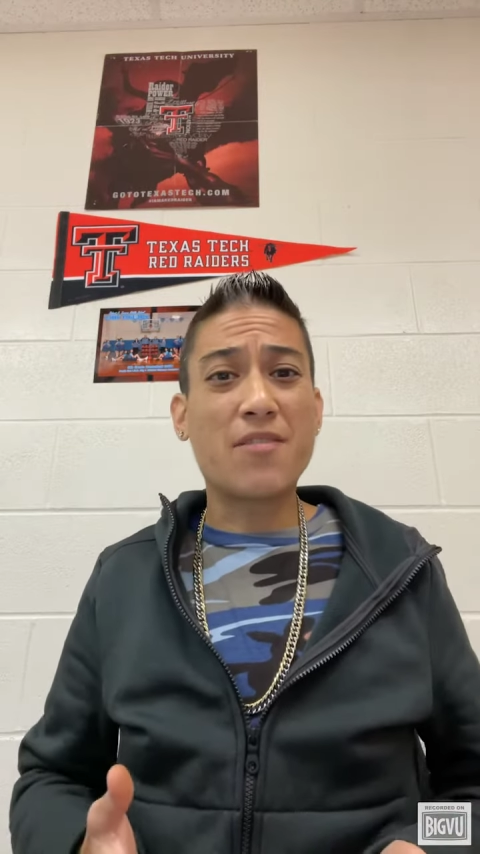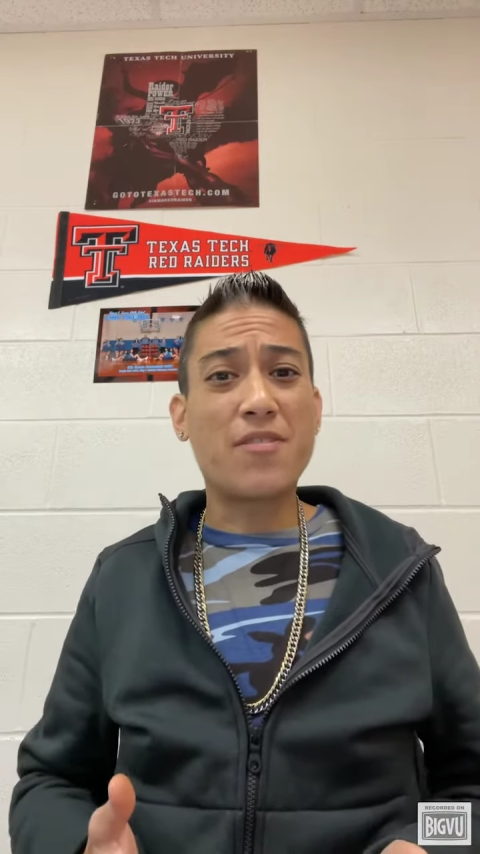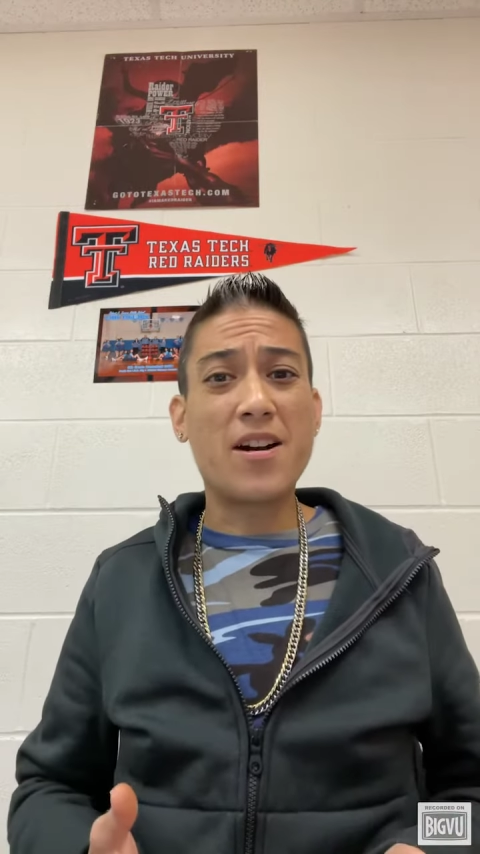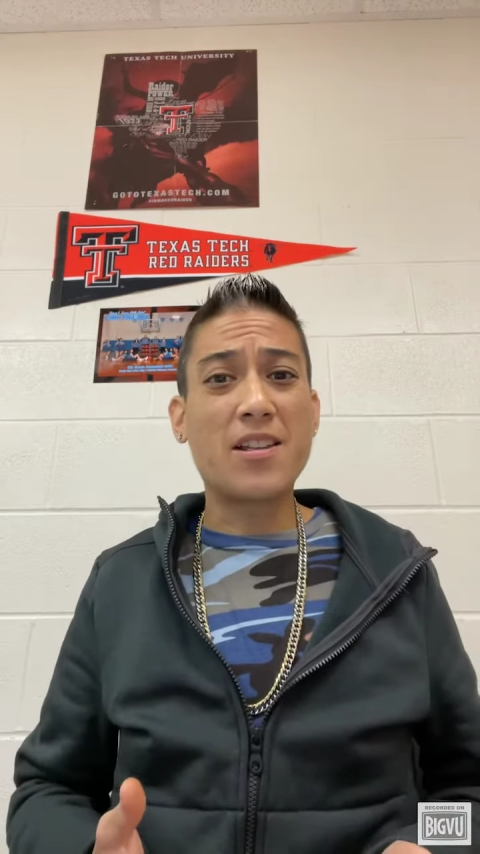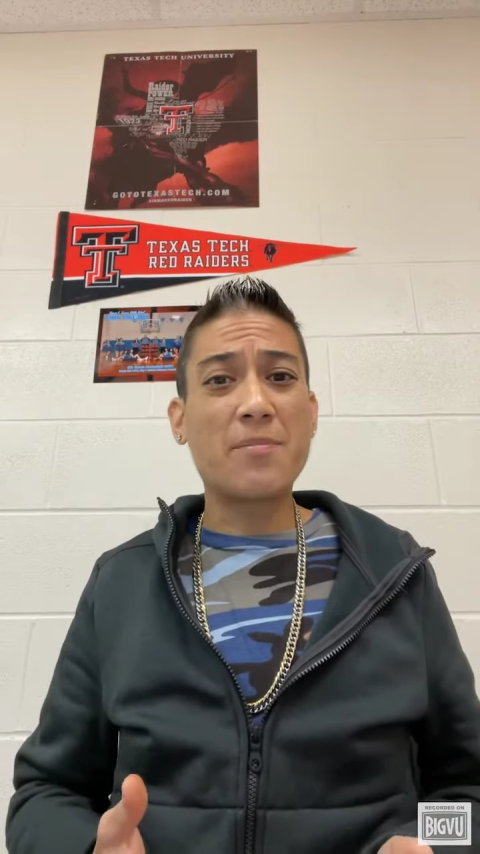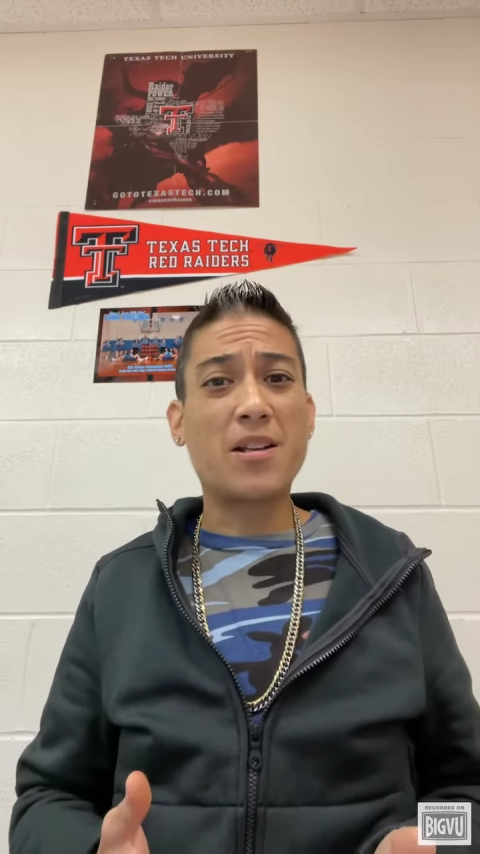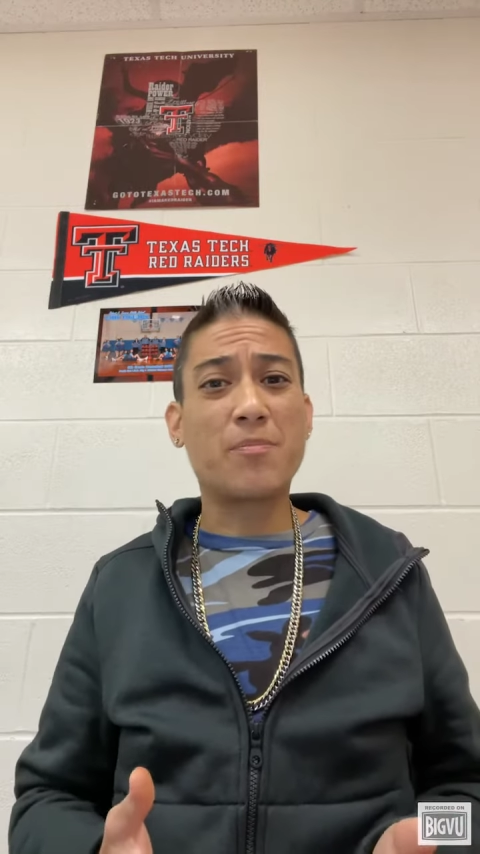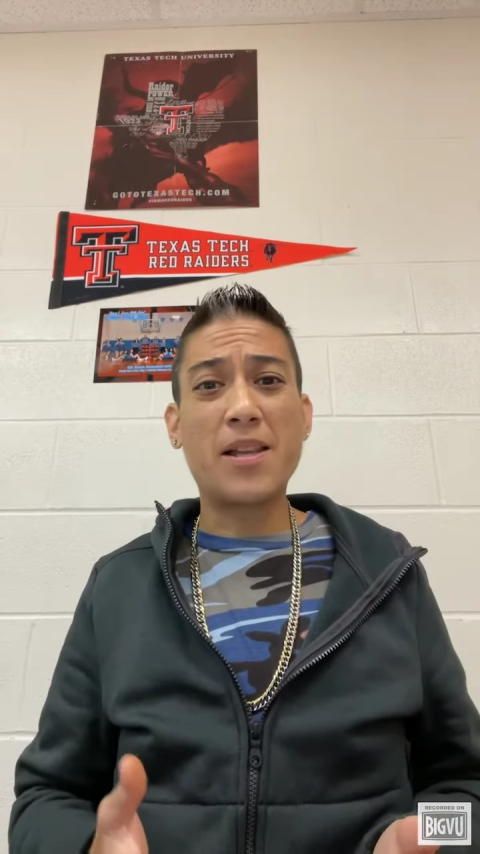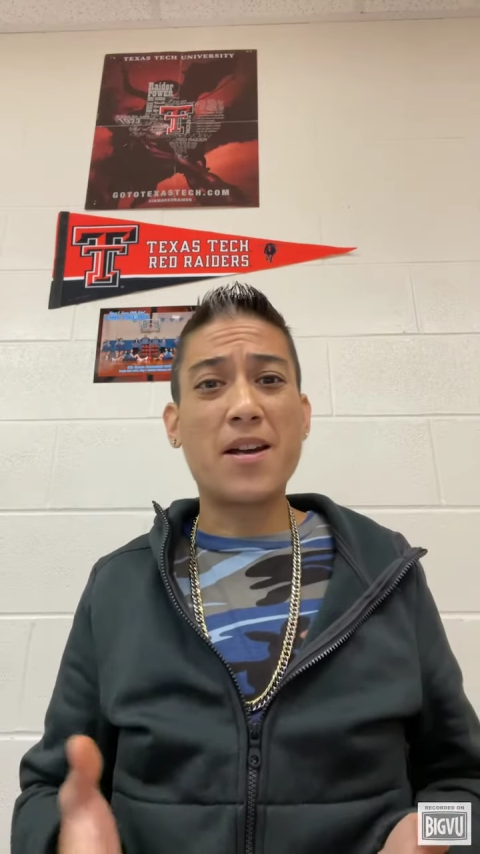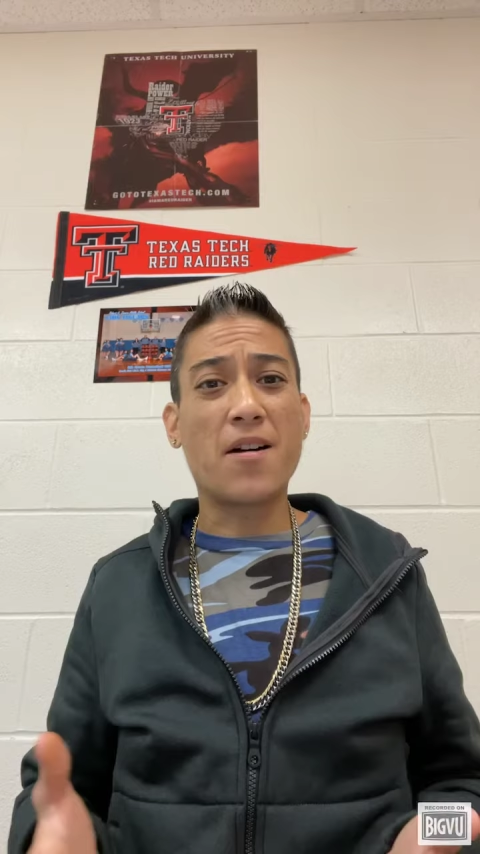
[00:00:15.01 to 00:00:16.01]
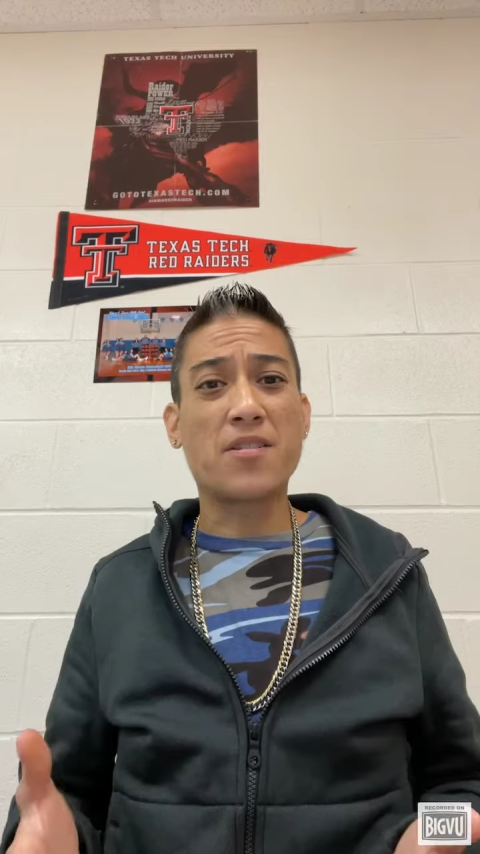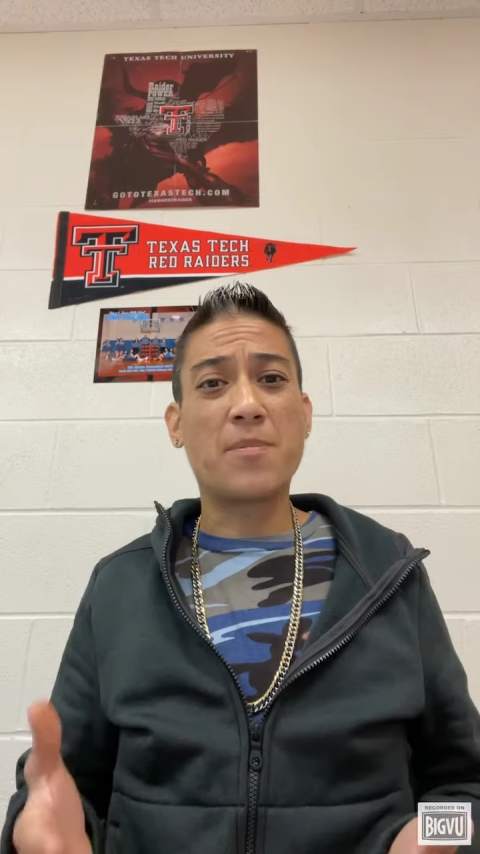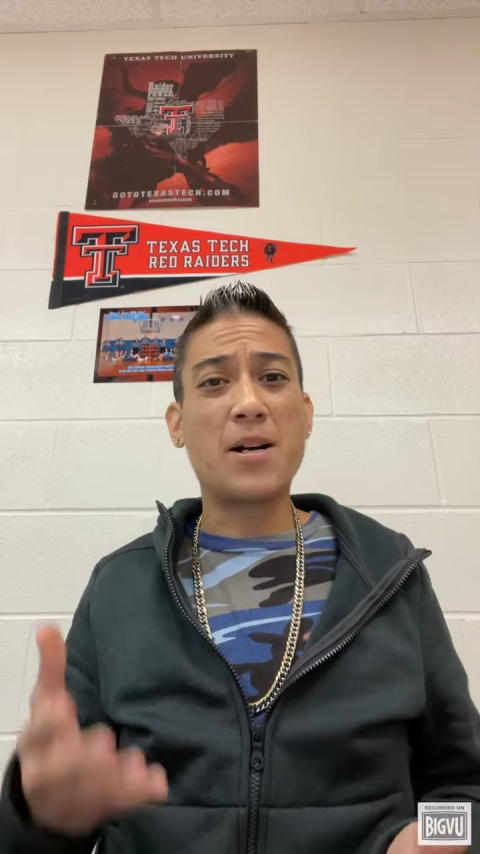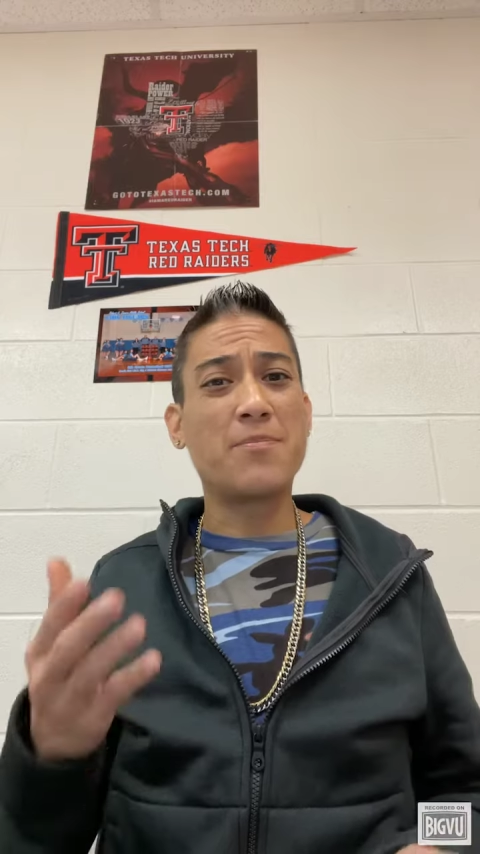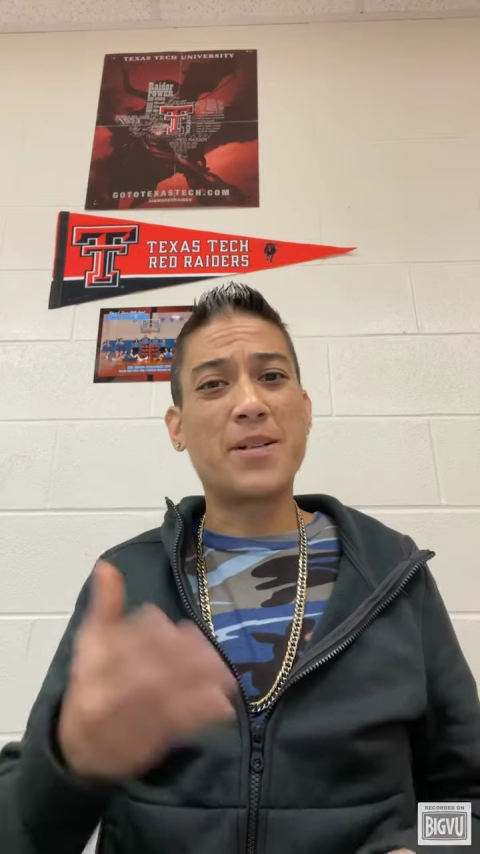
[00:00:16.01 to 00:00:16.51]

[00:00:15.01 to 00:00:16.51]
they finally made a playoff spot,